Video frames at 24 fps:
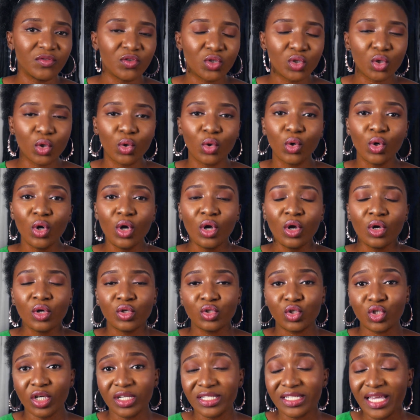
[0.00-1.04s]
So
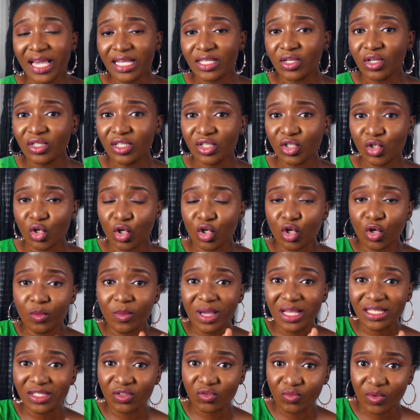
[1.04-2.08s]
just get all these
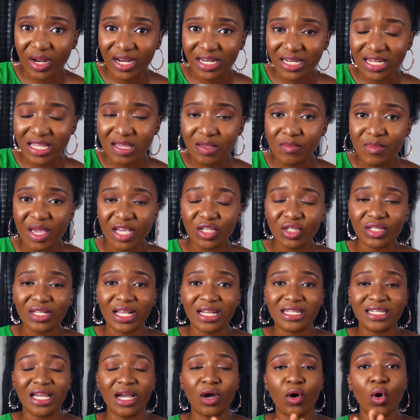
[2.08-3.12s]
documents ready, make sure
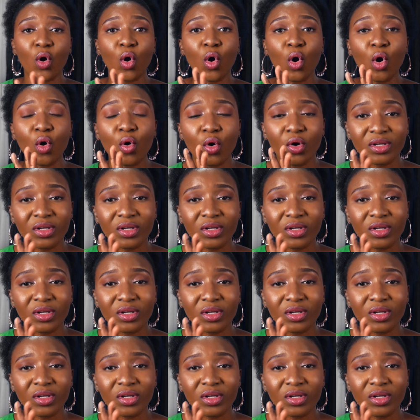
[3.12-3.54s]
that they are all